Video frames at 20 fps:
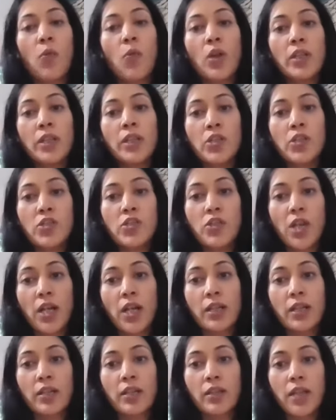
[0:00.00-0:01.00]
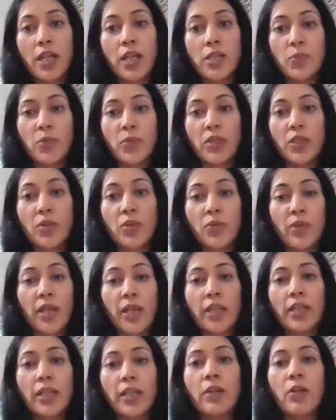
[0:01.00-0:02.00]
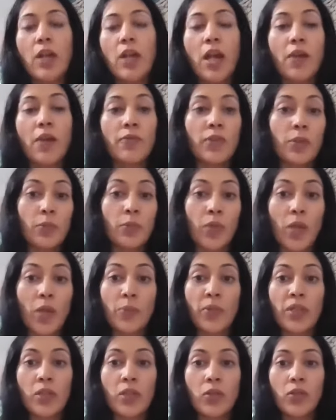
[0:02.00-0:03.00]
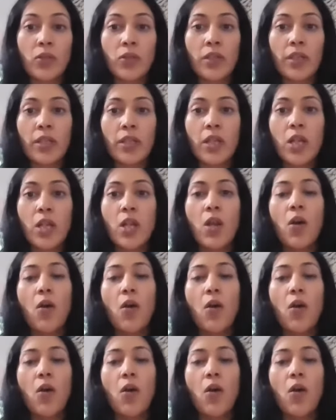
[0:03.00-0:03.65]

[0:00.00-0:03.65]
what their child has been creating or have been learning.